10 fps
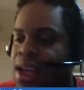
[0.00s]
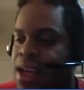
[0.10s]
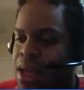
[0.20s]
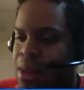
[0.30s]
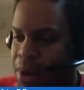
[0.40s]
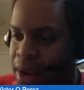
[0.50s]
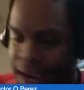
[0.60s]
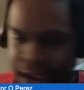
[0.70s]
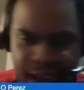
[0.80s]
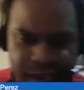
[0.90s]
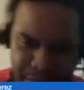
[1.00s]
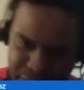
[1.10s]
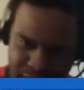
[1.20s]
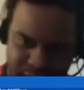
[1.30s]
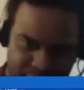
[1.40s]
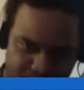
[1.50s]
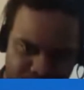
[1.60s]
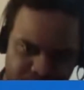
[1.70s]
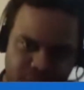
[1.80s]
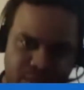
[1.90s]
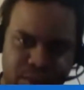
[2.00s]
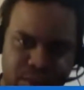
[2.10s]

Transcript: But in any case, apparently, according to